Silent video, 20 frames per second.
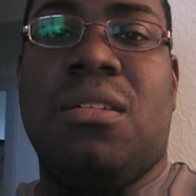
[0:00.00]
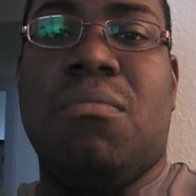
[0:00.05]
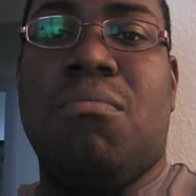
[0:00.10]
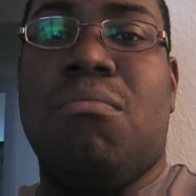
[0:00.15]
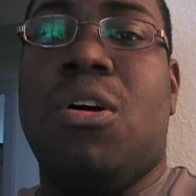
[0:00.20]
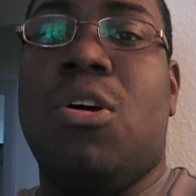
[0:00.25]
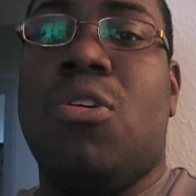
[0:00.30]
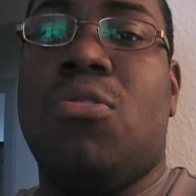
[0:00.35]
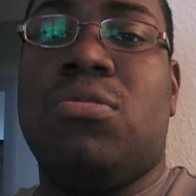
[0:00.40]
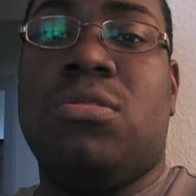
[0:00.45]
The
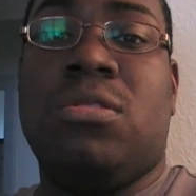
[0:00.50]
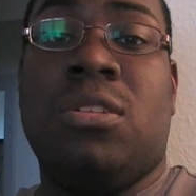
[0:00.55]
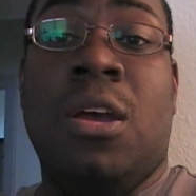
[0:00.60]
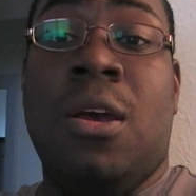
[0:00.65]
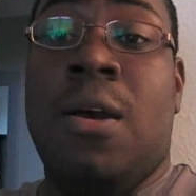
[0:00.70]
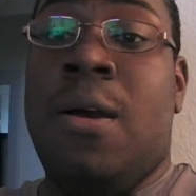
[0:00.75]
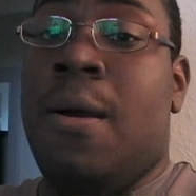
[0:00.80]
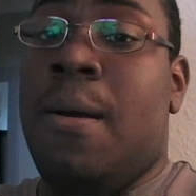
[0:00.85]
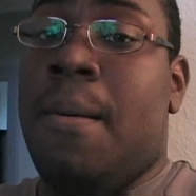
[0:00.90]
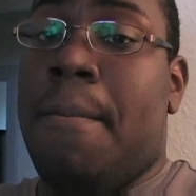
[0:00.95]
most,
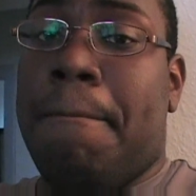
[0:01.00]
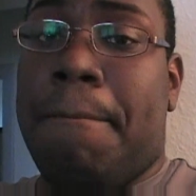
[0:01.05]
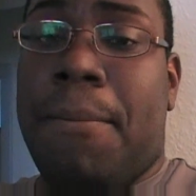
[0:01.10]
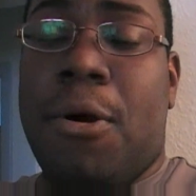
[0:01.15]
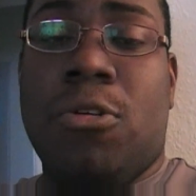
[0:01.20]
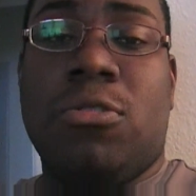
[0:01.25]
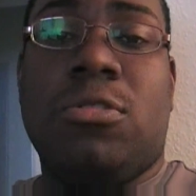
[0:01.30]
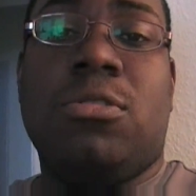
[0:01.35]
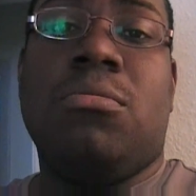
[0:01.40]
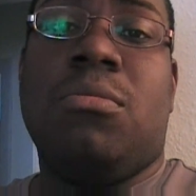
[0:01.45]

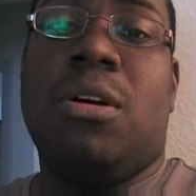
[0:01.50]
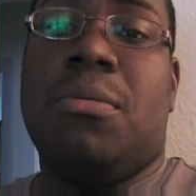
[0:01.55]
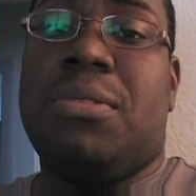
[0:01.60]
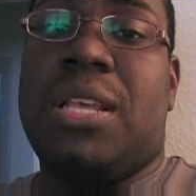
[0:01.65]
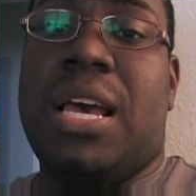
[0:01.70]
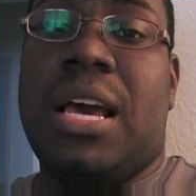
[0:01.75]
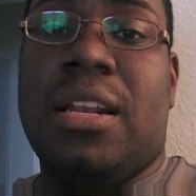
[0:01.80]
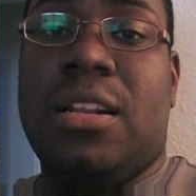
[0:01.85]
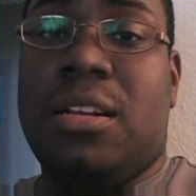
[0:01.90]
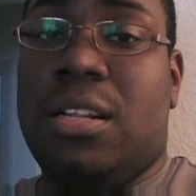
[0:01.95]
post them up
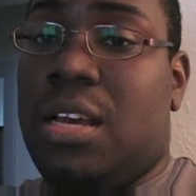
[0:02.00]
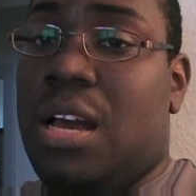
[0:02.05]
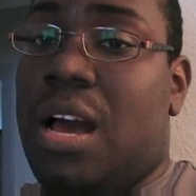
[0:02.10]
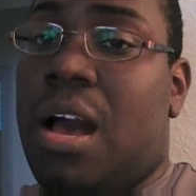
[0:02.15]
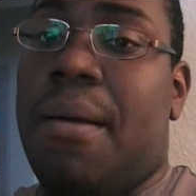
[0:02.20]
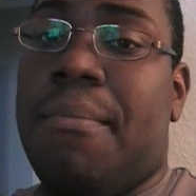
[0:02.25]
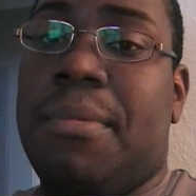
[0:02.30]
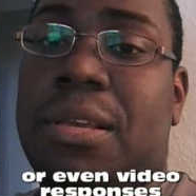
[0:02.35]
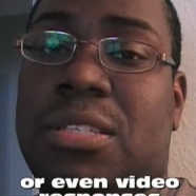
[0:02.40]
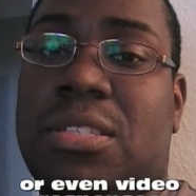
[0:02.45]
down in the
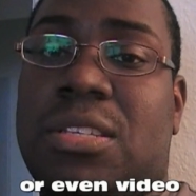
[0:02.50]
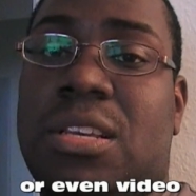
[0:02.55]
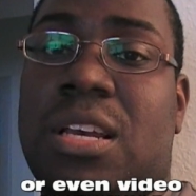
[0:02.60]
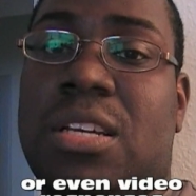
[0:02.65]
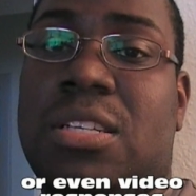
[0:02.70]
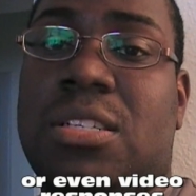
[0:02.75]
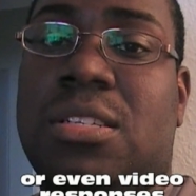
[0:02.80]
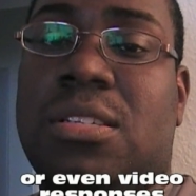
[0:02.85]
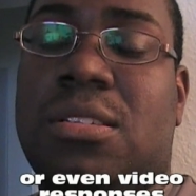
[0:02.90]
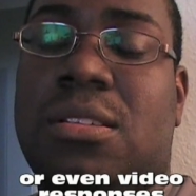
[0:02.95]
comment
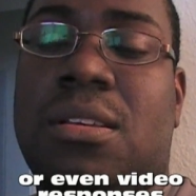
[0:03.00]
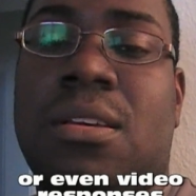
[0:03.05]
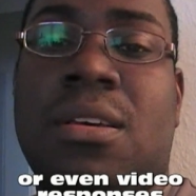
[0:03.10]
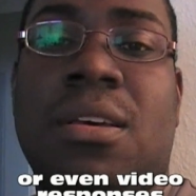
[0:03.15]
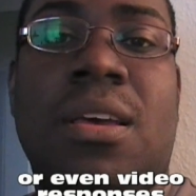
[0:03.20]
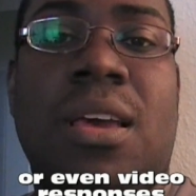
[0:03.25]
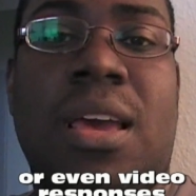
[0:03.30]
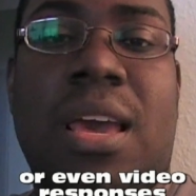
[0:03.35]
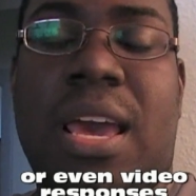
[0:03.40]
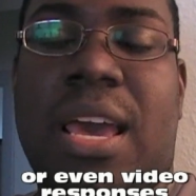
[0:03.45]
section,
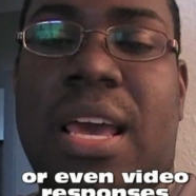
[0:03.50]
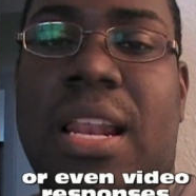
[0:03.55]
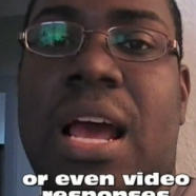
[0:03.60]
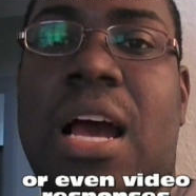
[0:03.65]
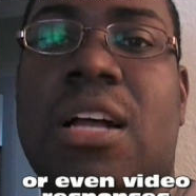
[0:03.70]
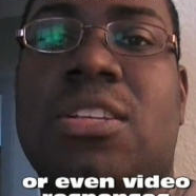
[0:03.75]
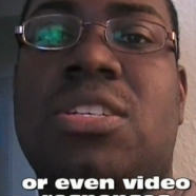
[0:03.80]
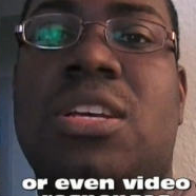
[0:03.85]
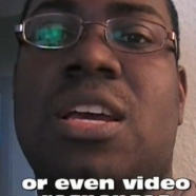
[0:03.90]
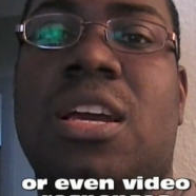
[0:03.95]
and
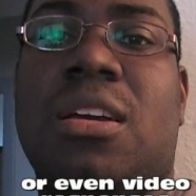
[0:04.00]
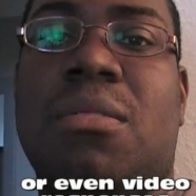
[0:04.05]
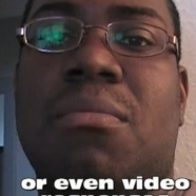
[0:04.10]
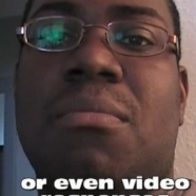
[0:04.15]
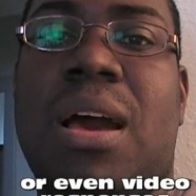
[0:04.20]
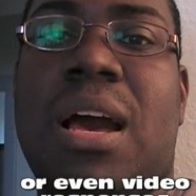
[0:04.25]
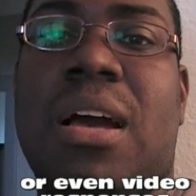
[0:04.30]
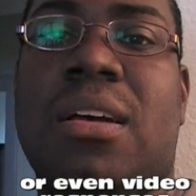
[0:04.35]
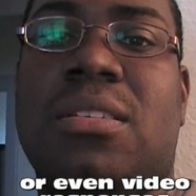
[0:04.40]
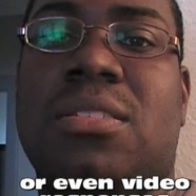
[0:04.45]
I'll check
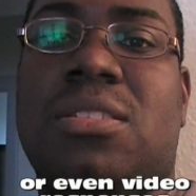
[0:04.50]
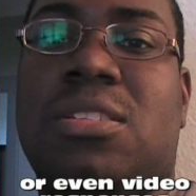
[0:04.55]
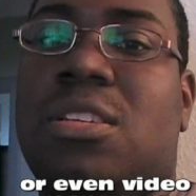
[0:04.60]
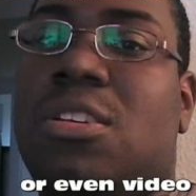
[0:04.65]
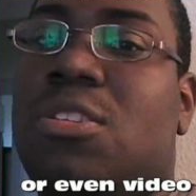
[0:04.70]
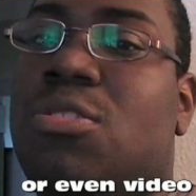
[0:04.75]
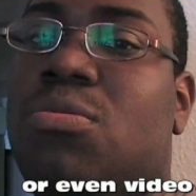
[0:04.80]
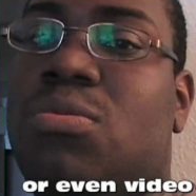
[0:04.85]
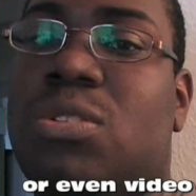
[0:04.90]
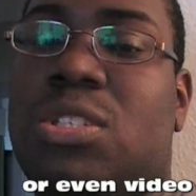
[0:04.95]
them out and
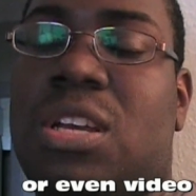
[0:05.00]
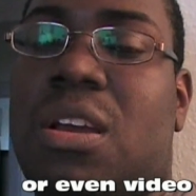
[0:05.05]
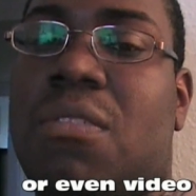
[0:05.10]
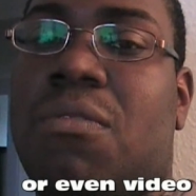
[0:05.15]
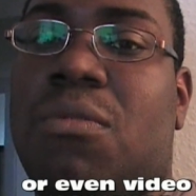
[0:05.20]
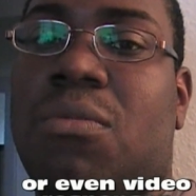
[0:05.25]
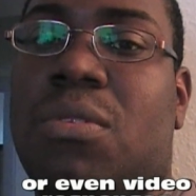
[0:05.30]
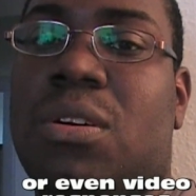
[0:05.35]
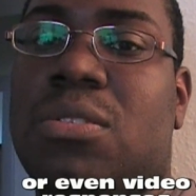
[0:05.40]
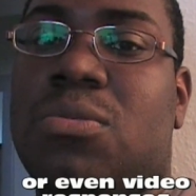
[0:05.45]
see
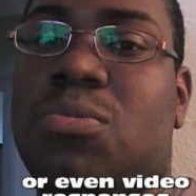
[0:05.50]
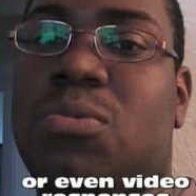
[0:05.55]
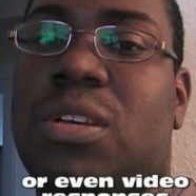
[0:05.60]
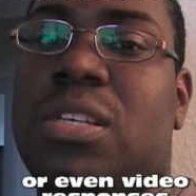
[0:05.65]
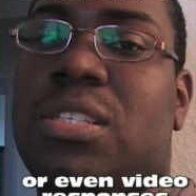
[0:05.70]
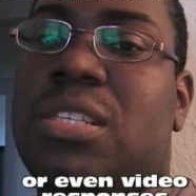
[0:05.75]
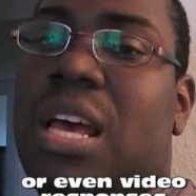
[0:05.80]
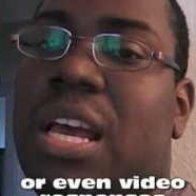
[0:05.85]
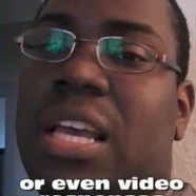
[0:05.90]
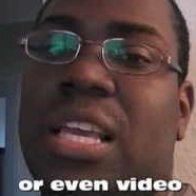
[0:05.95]
whichever one
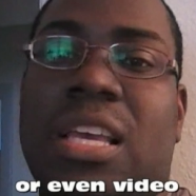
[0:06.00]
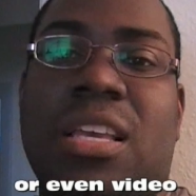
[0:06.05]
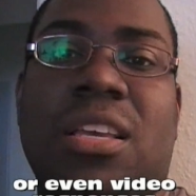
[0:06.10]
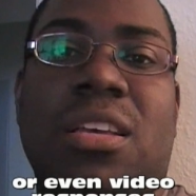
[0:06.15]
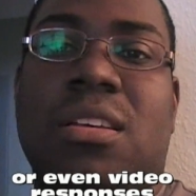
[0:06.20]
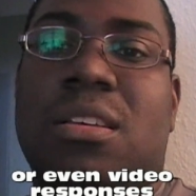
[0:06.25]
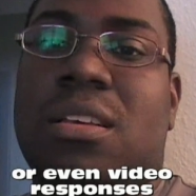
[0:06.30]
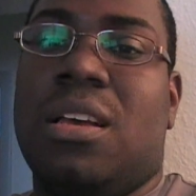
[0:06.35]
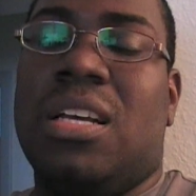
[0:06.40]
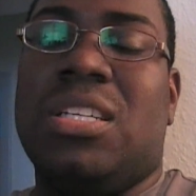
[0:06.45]
wins, and I'll give
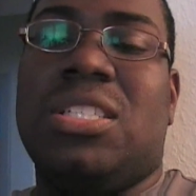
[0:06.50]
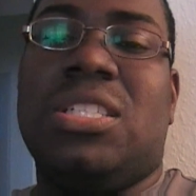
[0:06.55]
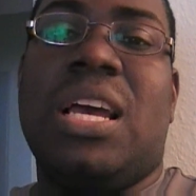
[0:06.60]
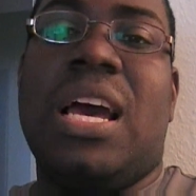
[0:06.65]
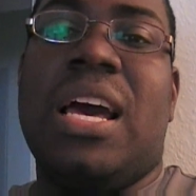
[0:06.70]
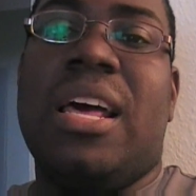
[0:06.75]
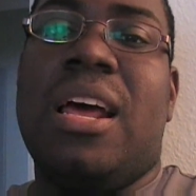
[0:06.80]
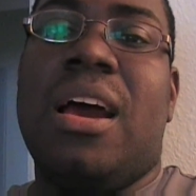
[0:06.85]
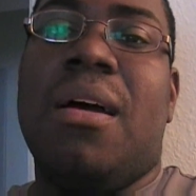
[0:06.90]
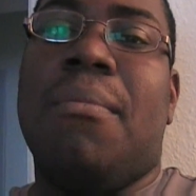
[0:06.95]
you a
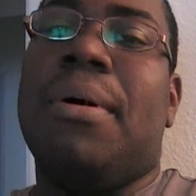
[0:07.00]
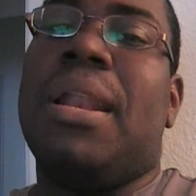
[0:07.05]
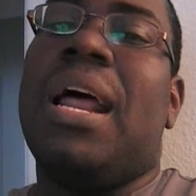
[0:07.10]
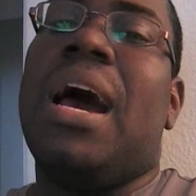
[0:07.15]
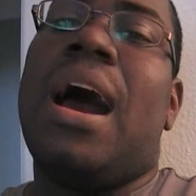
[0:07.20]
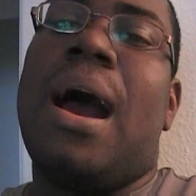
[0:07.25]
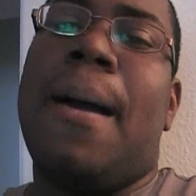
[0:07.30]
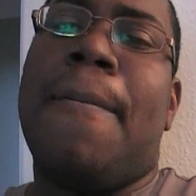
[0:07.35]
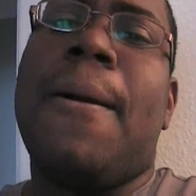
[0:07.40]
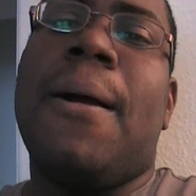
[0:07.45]
shout out. But
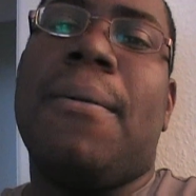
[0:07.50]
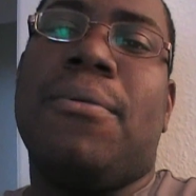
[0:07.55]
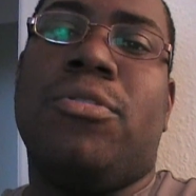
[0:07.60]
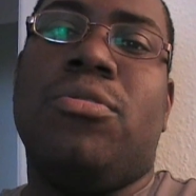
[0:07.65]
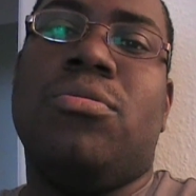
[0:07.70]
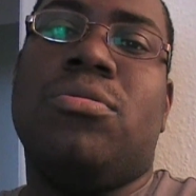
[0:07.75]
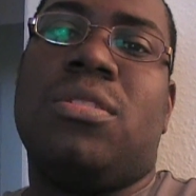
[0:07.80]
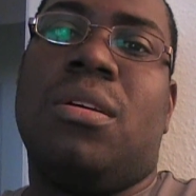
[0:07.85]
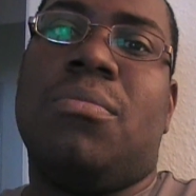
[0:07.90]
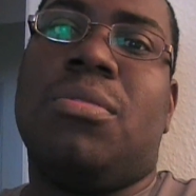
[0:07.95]
I'll probably
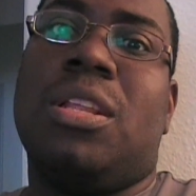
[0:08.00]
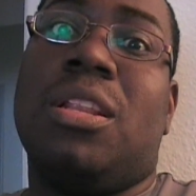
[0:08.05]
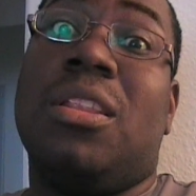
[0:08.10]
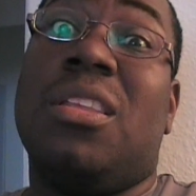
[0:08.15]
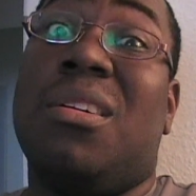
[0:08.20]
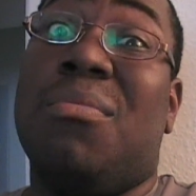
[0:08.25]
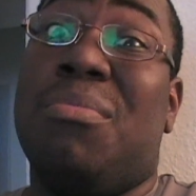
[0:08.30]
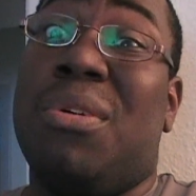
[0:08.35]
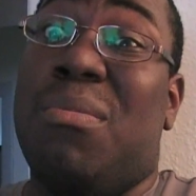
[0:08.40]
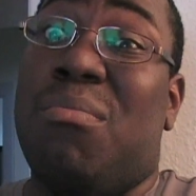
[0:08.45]
do something a
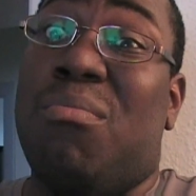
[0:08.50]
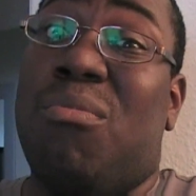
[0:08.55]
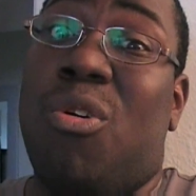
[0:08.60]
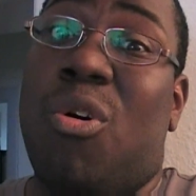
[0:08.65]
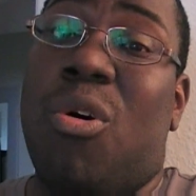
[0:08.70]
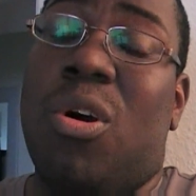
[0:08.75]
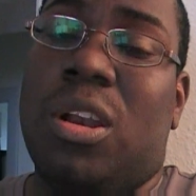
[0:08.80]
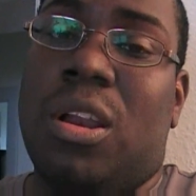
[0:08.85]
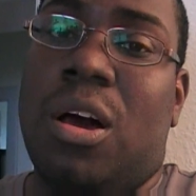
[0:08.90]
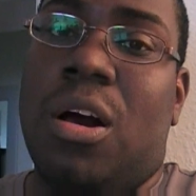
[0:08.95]
little bit
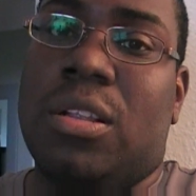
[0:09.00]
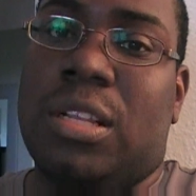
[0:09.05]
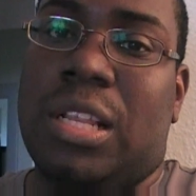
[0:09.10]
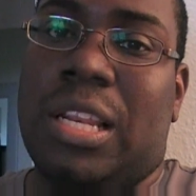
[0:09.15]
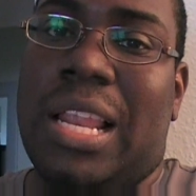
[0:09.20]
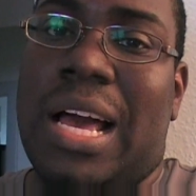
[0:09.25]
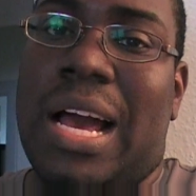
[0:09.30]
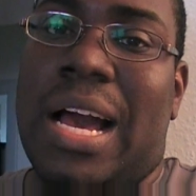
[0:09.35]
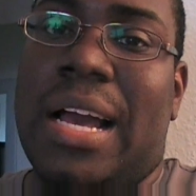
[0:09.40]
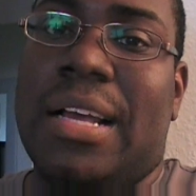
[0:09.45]
more along the
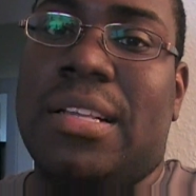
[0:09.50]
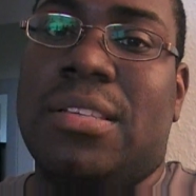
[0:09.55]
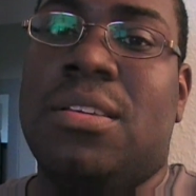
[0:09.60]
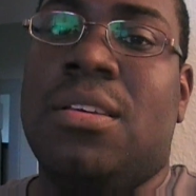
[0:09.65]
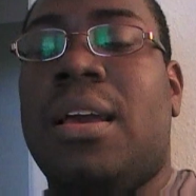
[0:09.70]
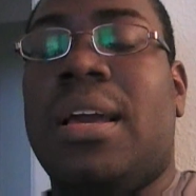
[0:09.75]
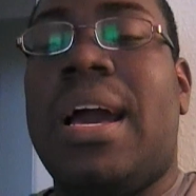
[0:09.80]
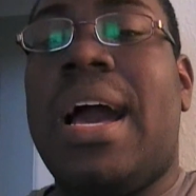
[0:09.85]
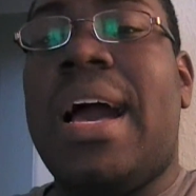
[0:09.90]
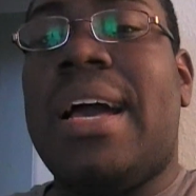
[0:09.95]
lines.
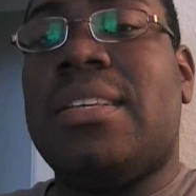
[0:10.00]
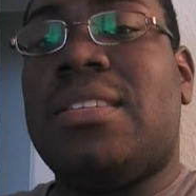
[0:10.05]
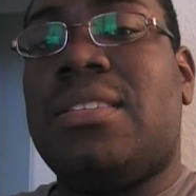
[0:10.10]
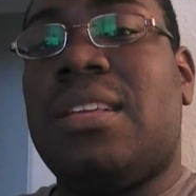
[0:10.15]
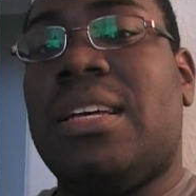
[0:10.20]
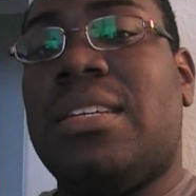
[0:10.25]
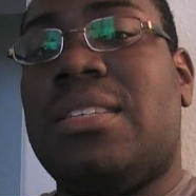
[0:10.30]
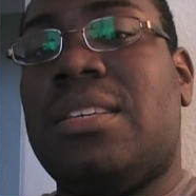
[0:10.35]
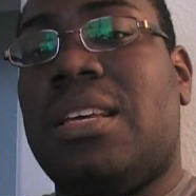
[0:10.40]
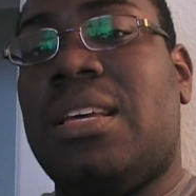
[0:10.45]
Guys,
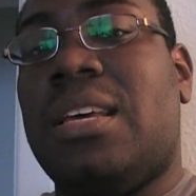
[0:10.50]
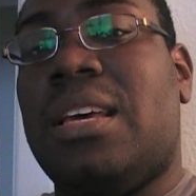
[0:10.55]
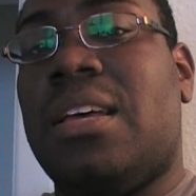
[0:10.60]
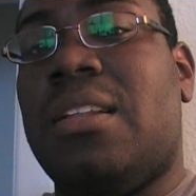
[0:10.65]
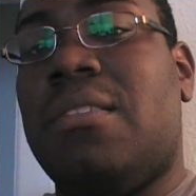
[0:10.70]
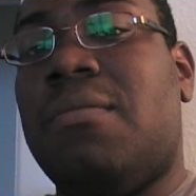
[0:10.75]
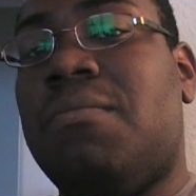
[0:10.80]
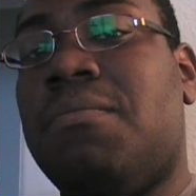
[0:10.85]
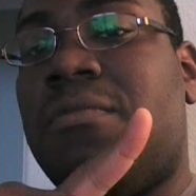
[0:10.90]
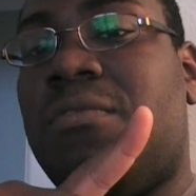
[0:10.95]
thanks again.